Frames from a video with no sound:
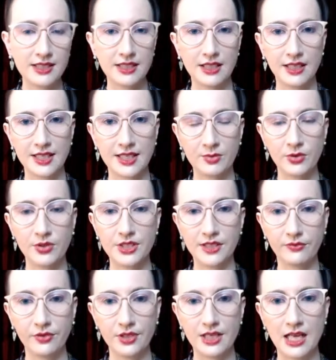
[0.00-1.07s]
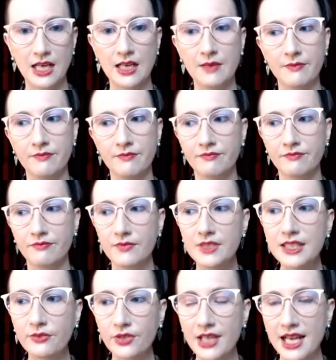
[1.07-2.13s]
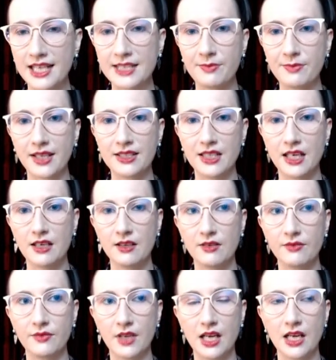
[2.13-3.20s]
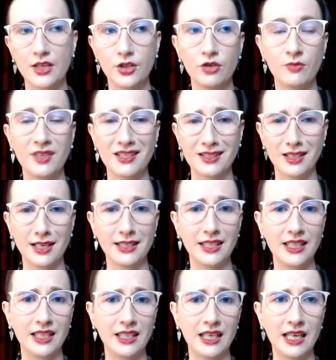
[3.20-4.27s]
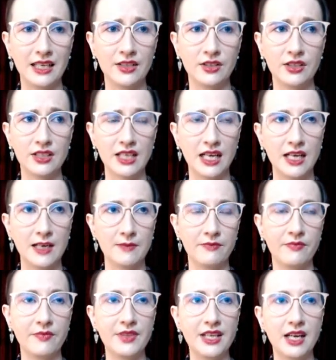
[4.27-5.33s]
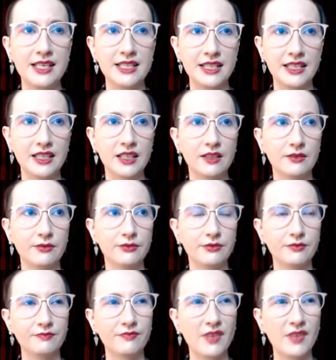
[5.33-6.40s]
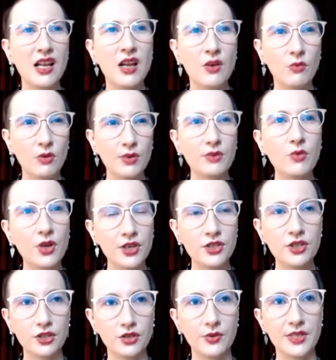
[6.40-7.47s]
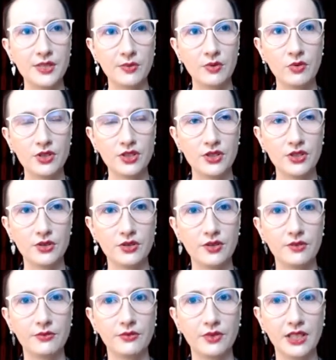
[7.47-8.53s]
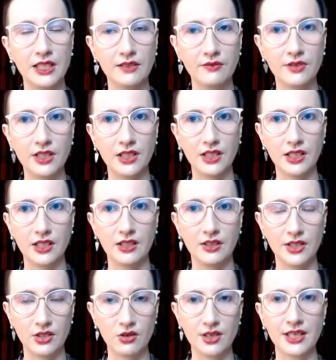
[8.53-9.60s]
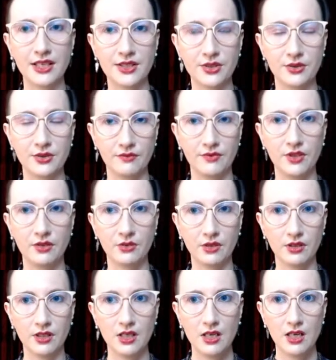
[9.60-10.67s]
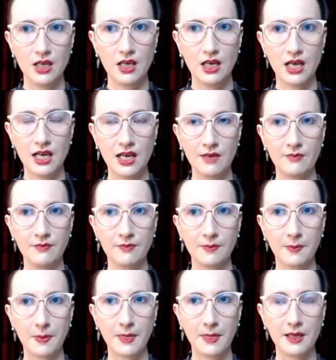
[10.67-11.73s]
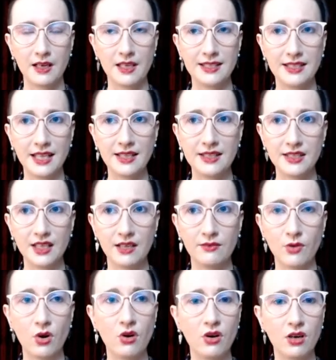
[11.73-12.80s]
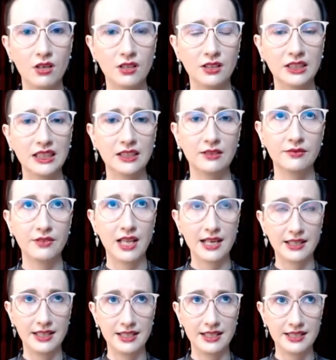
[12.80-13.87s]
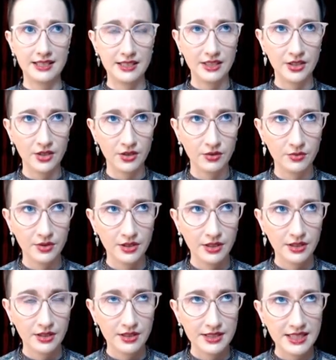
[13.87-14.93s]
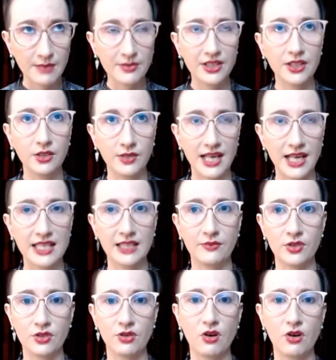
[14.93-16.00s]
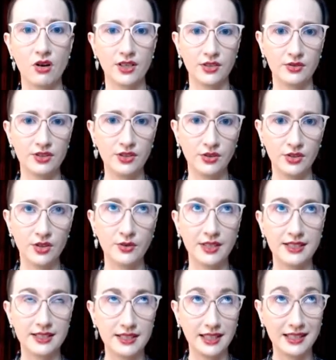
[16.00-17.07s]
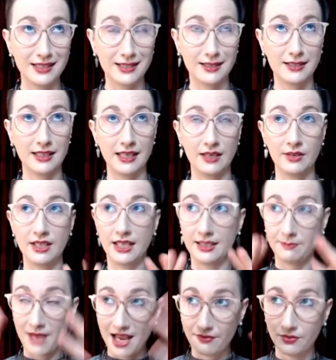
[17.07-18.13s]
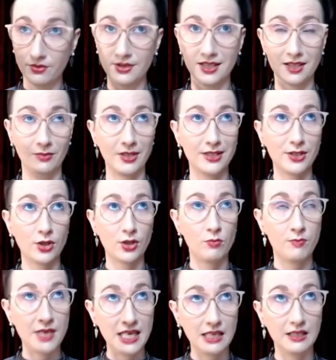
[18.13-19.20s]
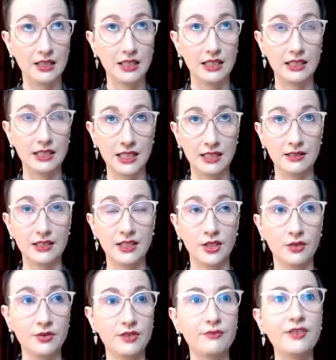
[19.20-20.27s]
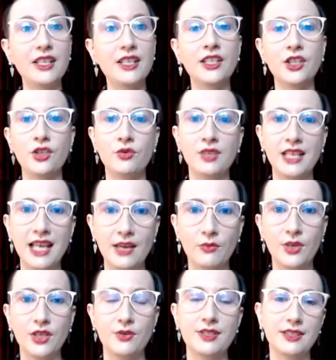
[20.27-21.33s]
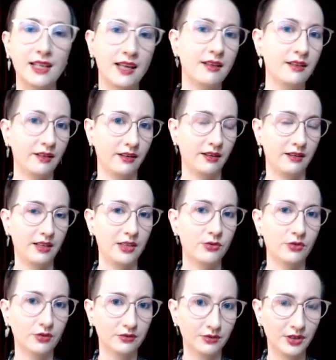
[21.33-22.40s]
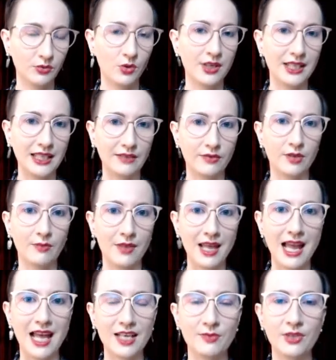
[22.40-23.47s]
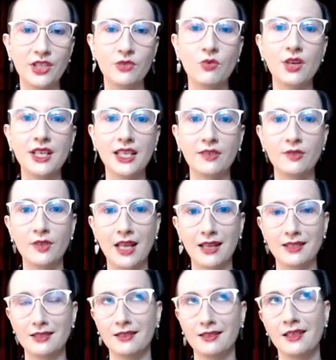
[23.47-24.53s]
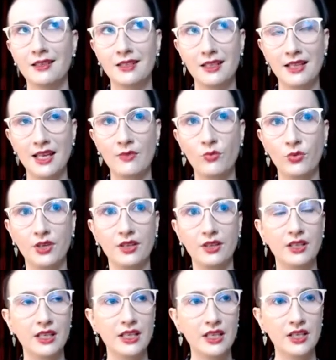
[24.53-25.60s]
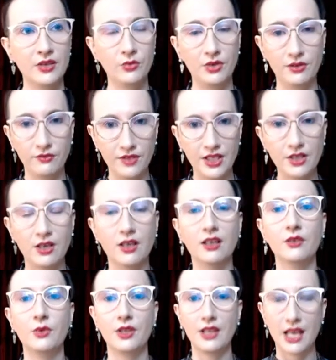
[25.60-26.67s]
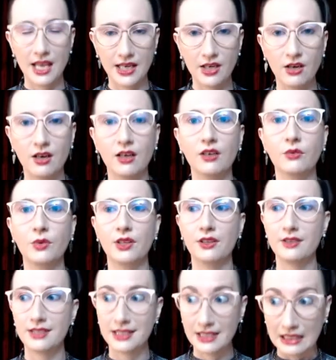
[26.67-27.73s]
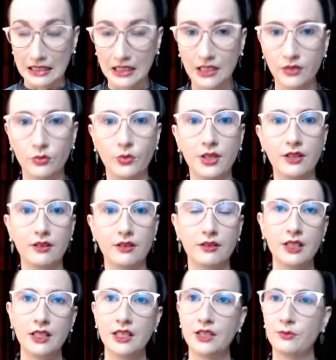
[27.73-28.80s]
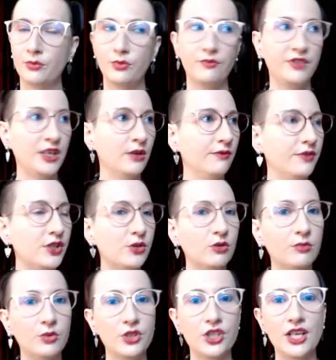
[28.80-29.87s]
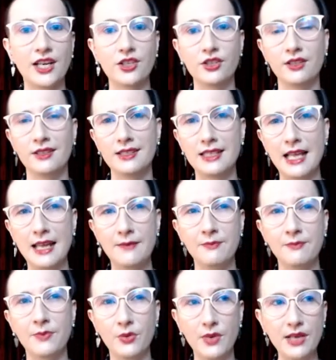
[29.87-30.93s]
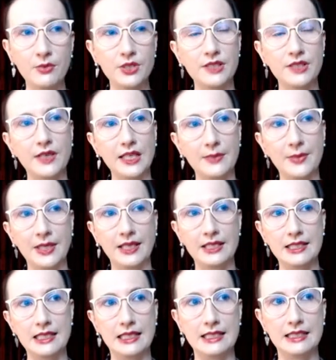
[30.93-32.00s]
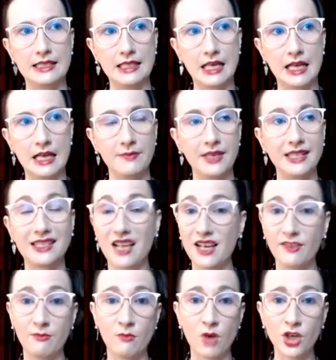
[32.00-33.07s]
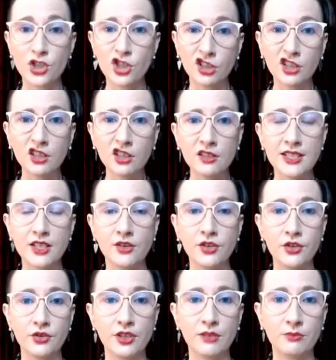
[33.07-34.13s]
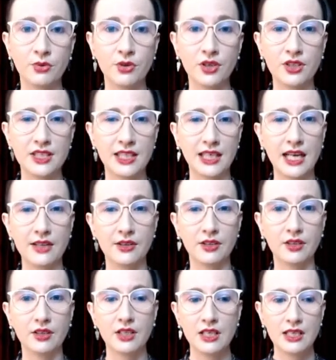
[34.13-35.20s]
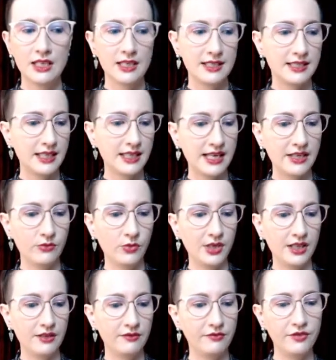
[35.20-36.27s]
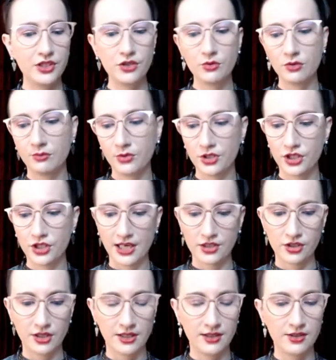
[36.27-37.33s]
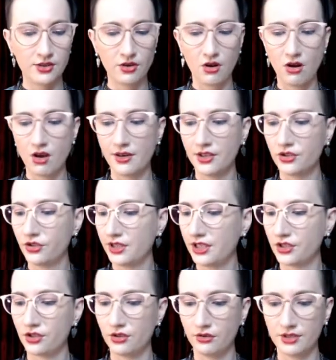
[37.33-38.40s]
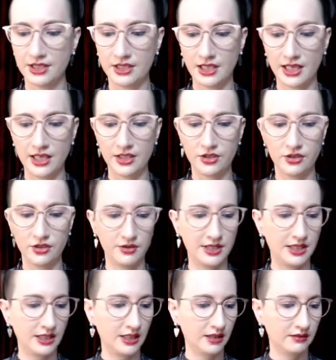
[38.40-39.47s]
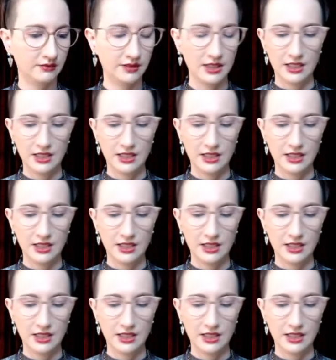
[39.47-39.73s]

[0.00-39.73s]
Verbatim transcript: that explore different um, different aspects of uh, human psyche, and um, the idea of what we want to do is we want to sort of give the the audience or the viewer um, a sense of awe of like this, you know, something you can't even talk. You you know, it's it's it it baffles them. It's so big that it it you know, the feeling that you get when you stand in a cathedral. You want to give them that, but you want to give that to them with. with V R, with A R, with singing, with, you know, visual projections. And the way we're developing it is um, it's kind of modular. So you can put it together, say, with visual projections on a traditional stage using